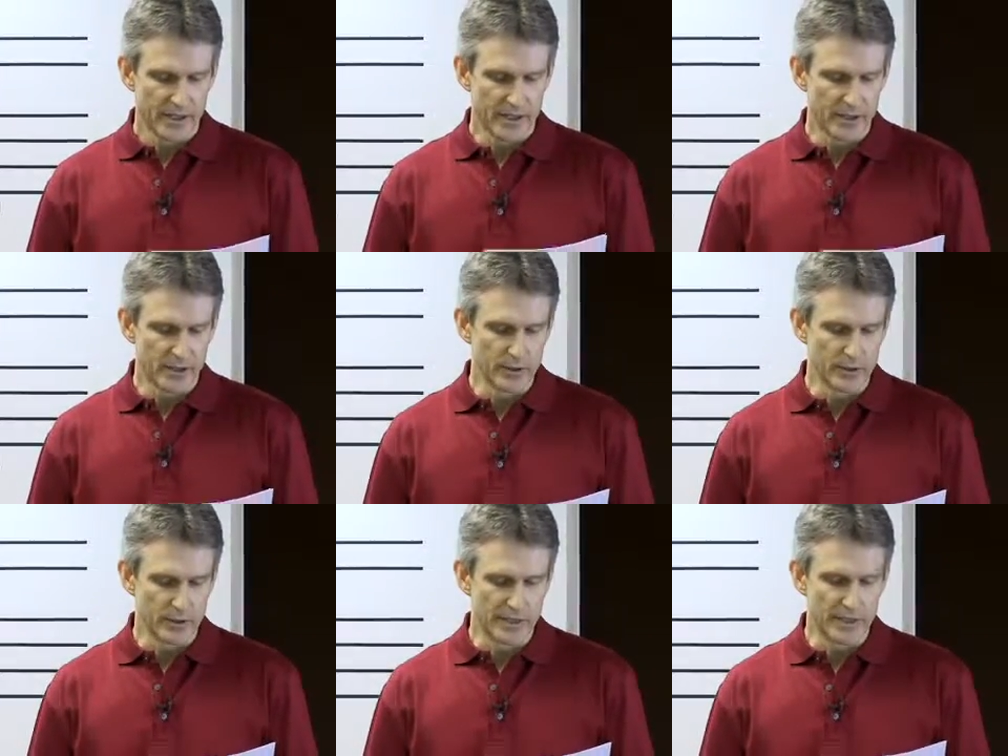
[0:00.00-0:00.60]

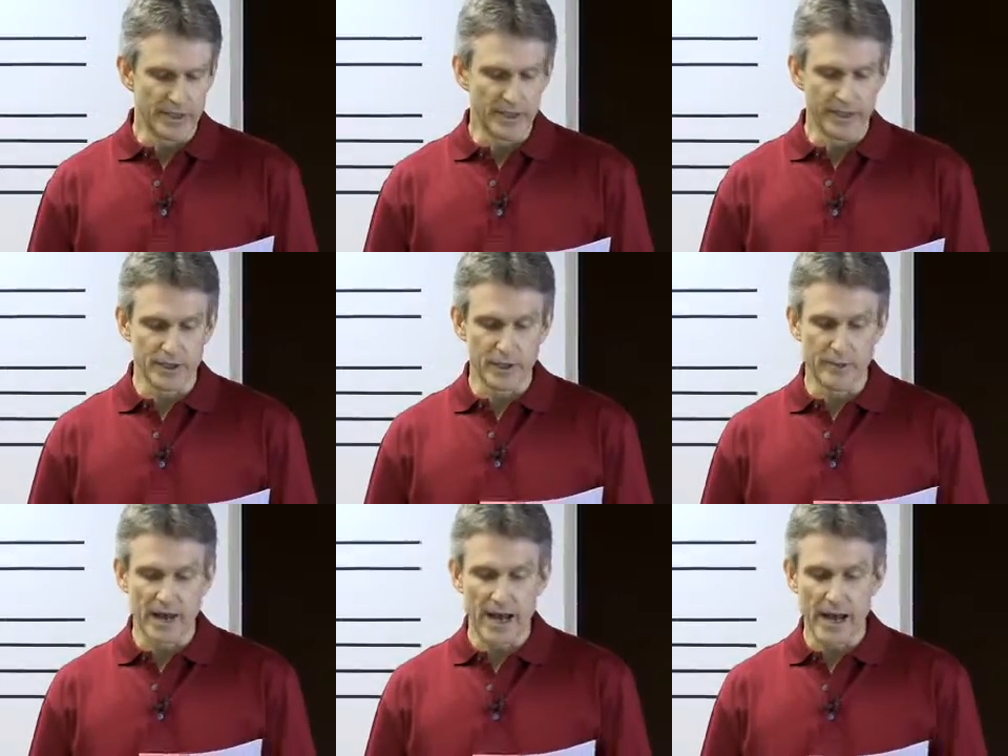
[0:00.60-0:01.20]
includes
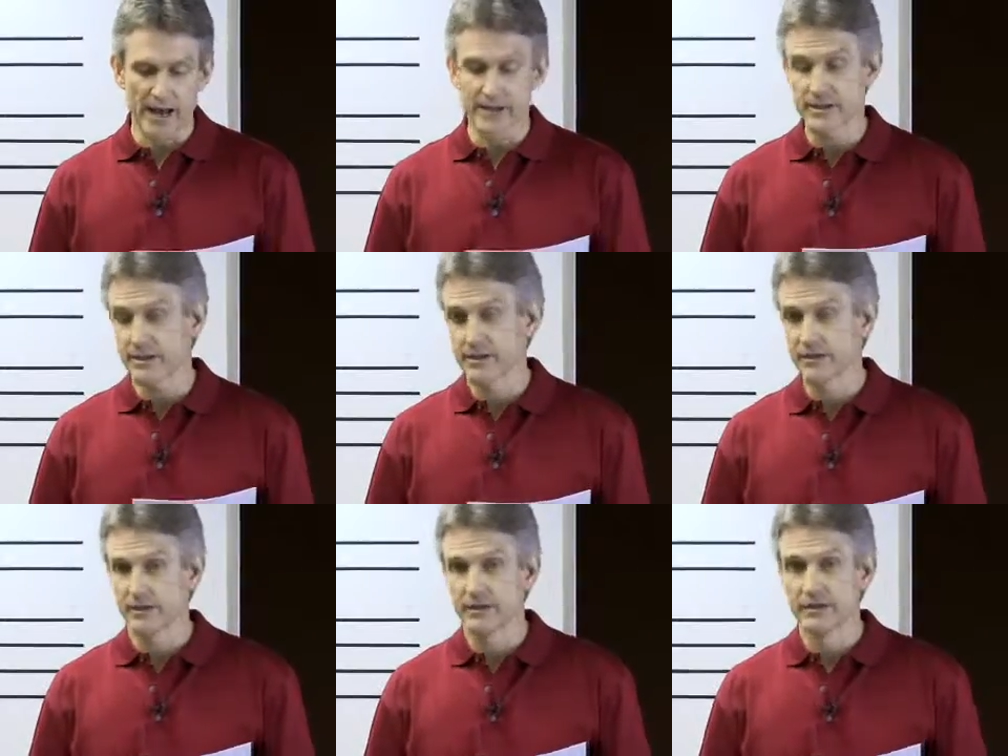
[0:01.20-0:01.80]
healing your
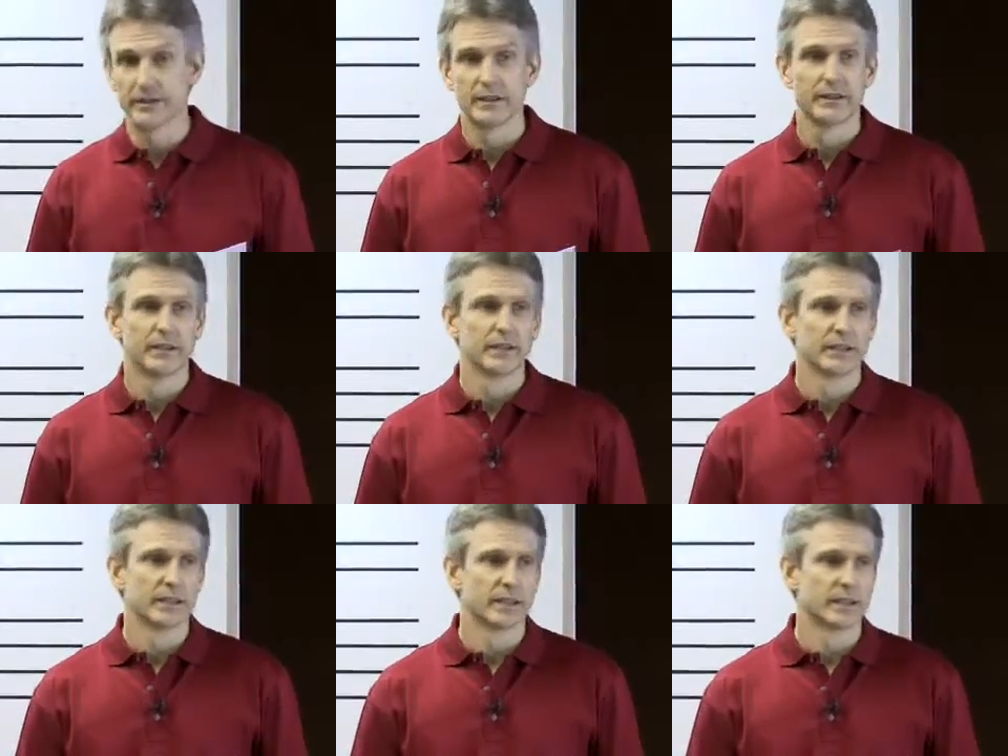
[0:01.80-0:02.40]
past,
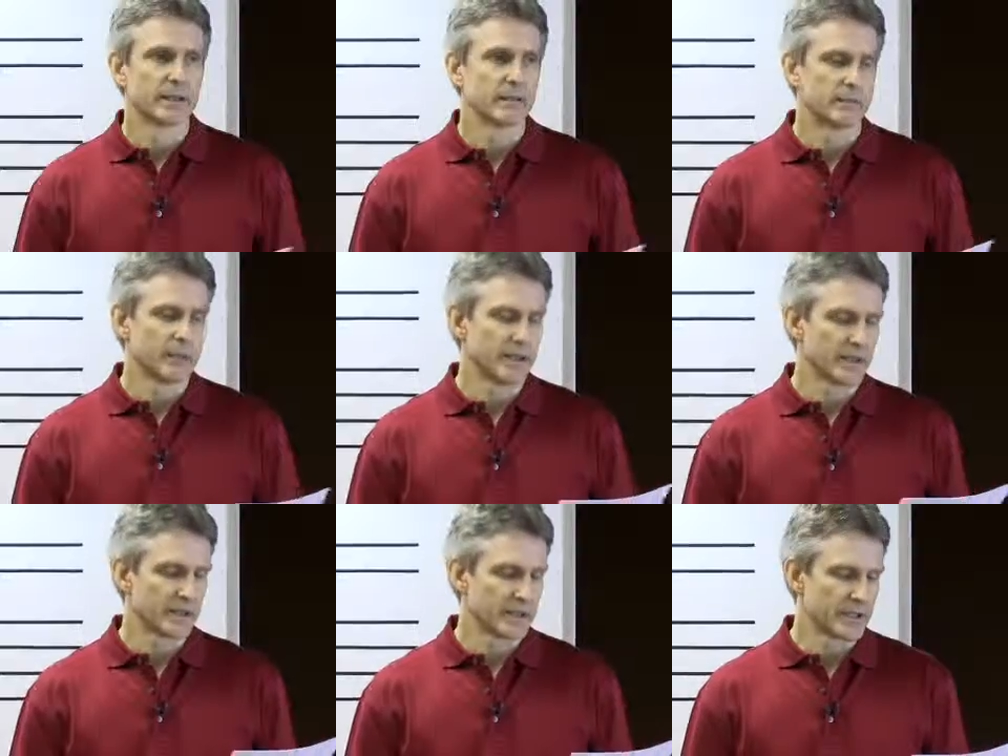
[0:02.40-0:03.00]

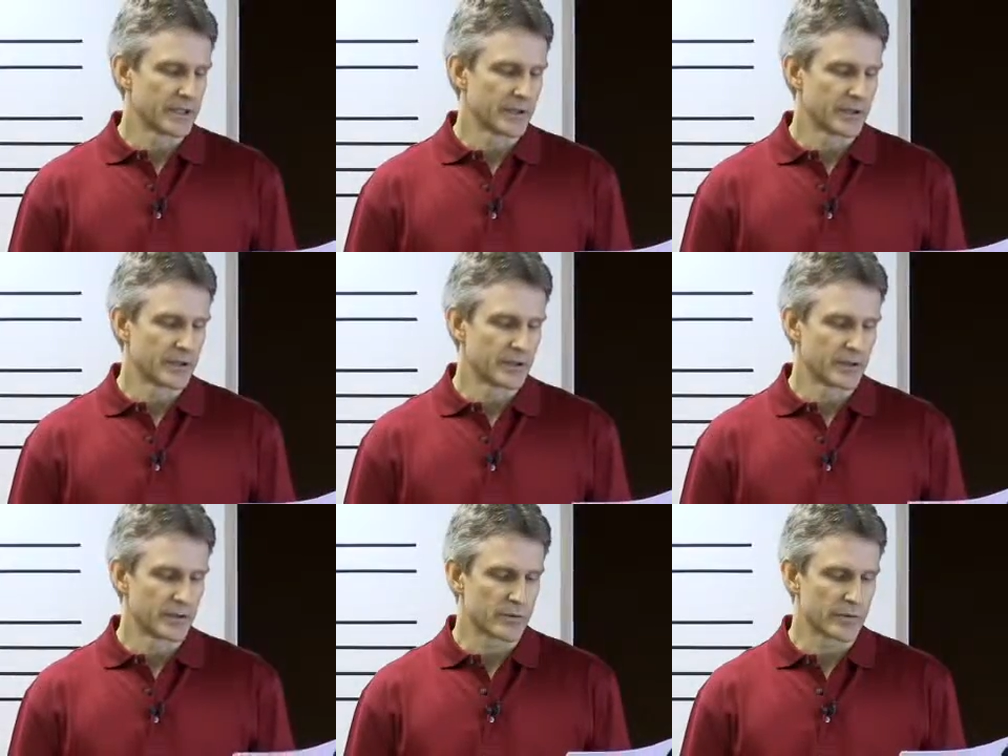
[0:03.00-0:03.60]
healing your
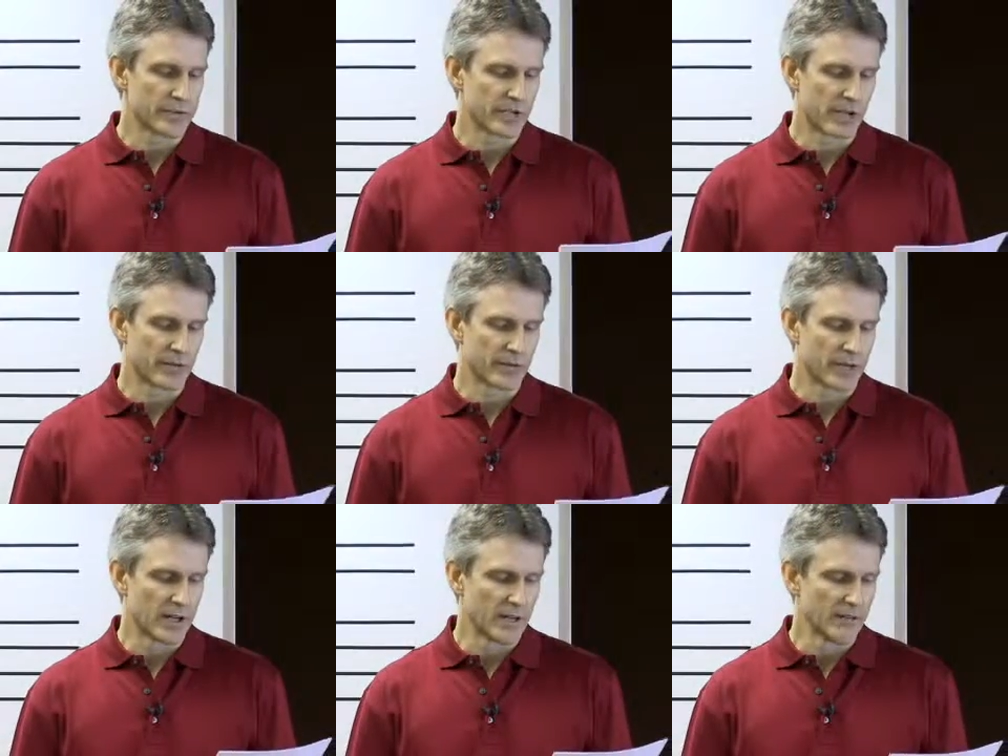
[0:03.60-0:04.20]
issues with
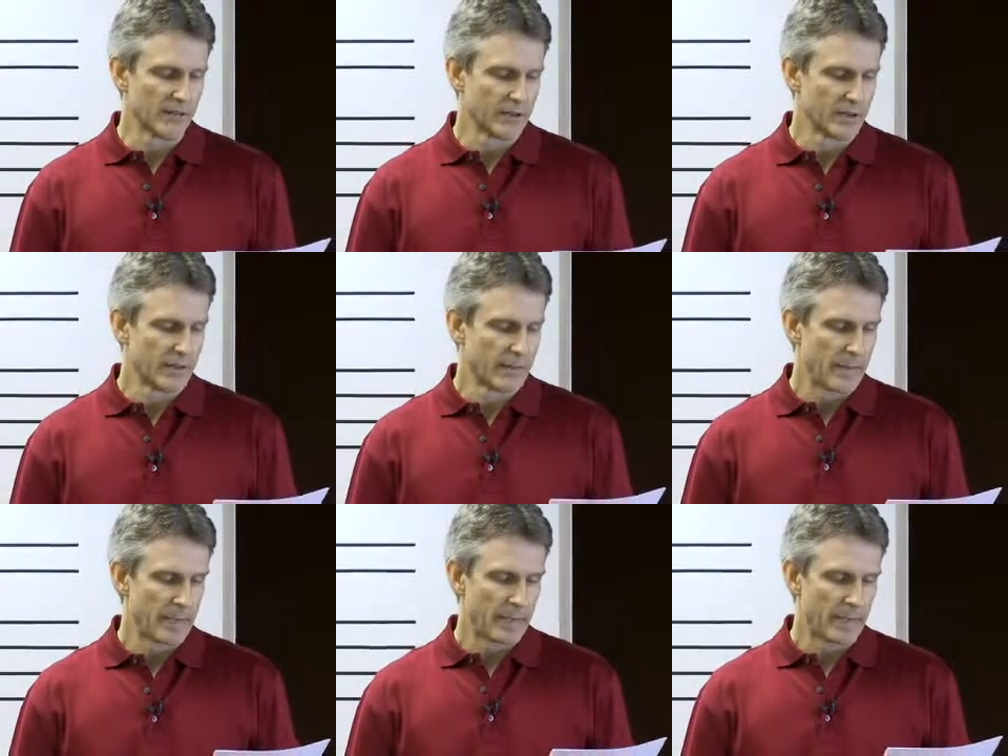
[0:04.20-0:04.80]
self-love,
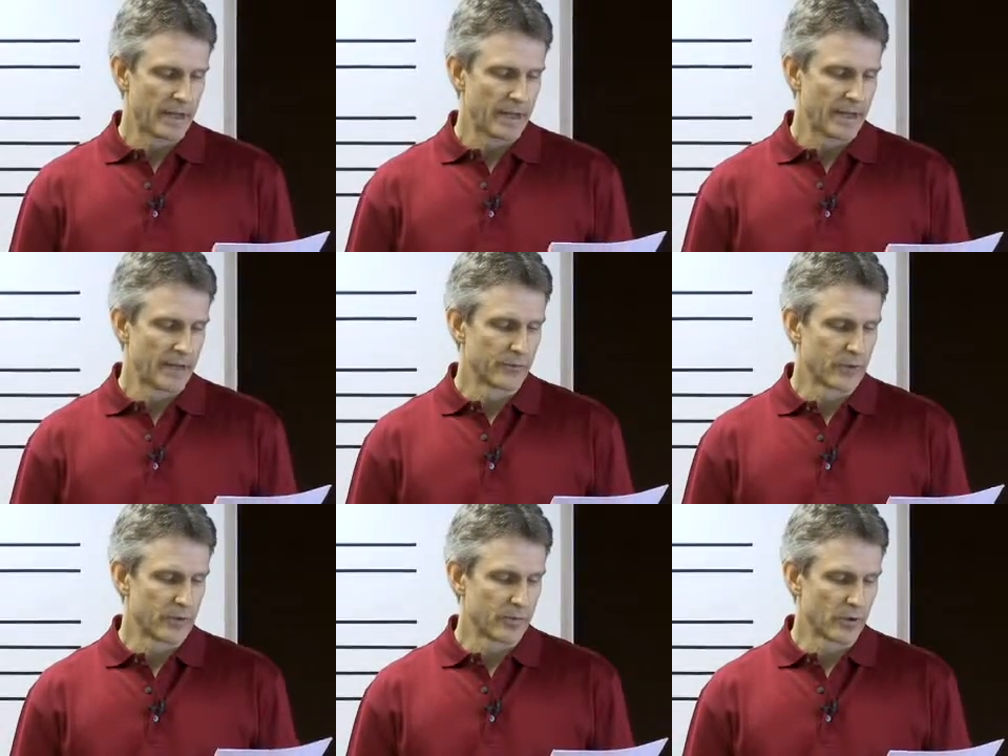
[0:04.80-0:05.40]

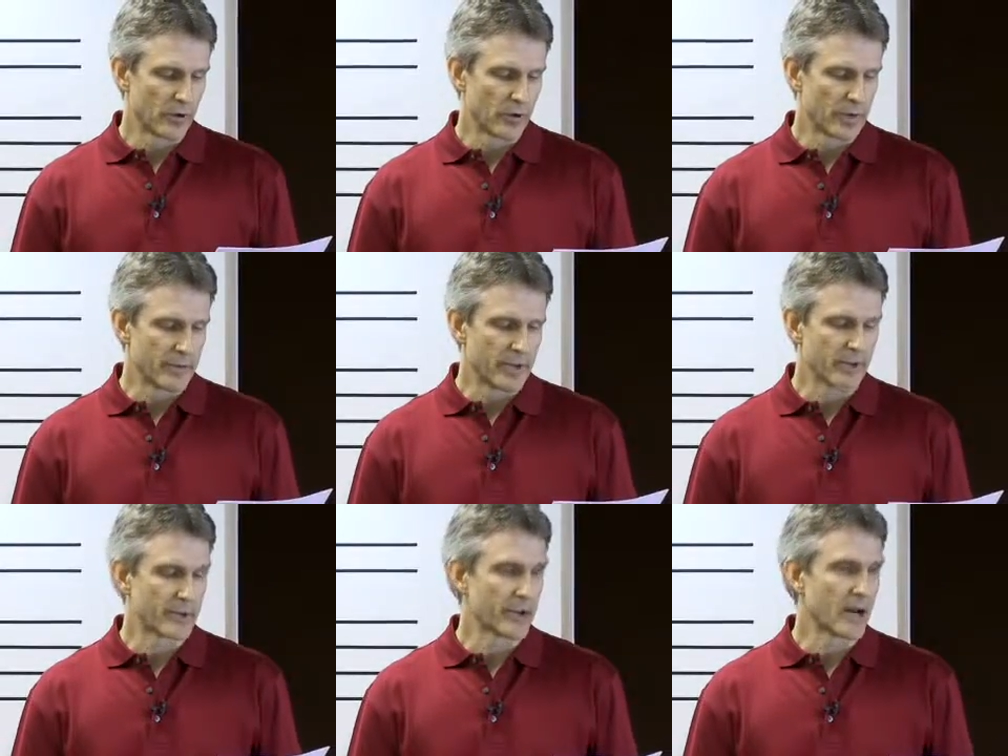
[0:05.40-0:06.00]
and
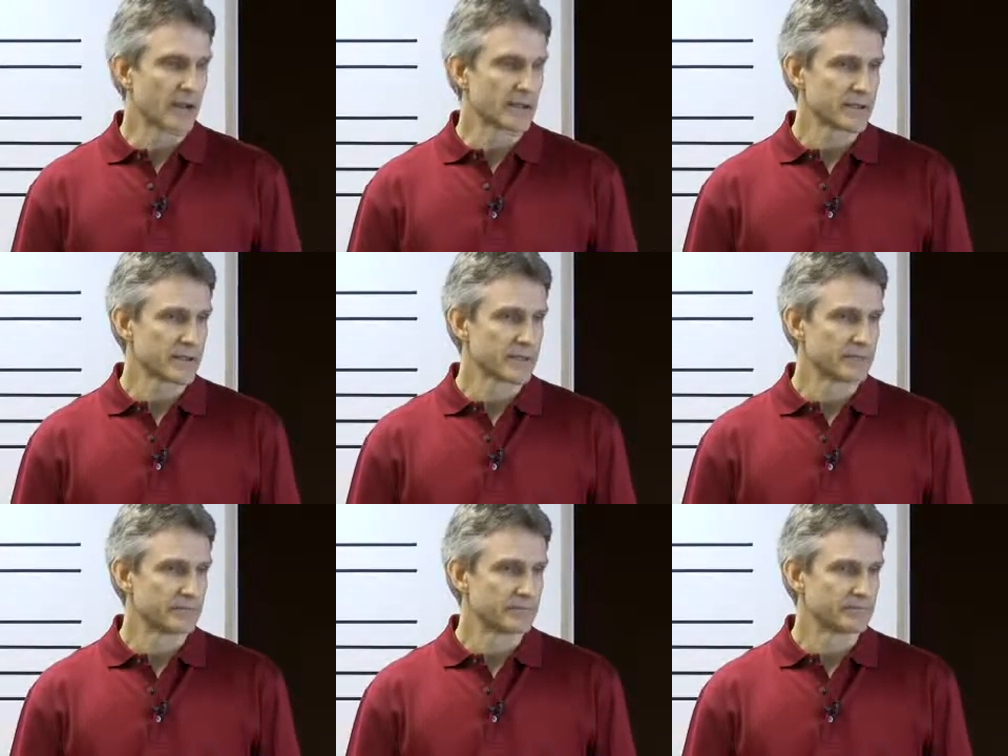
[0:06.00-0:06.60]
reprogramming your
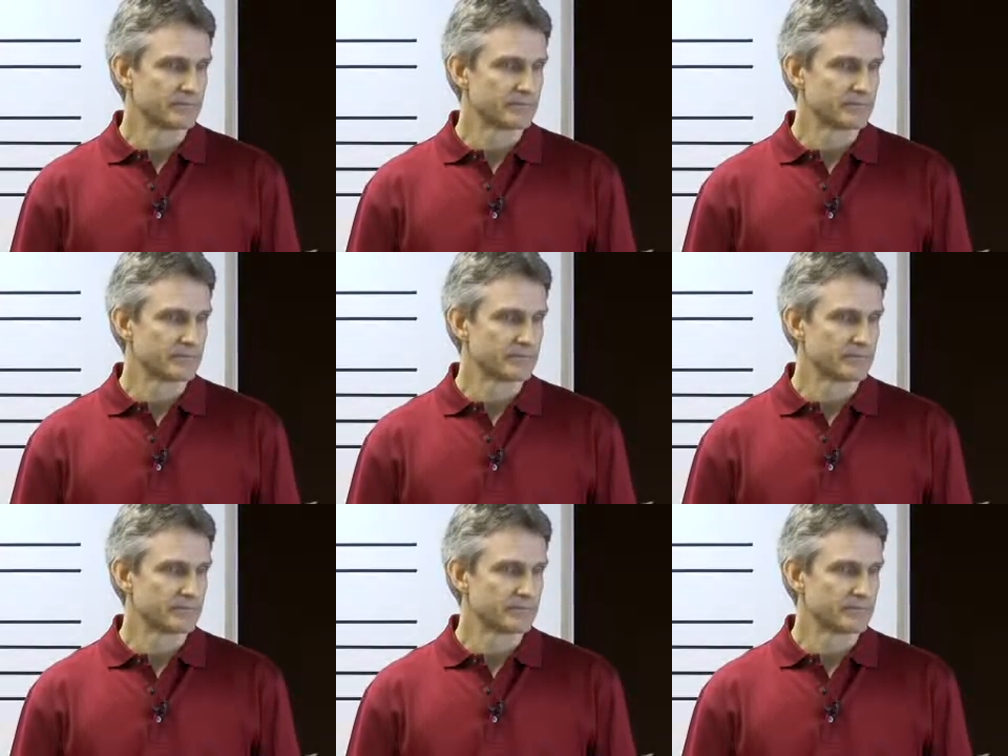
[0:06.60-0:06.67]
thoughts.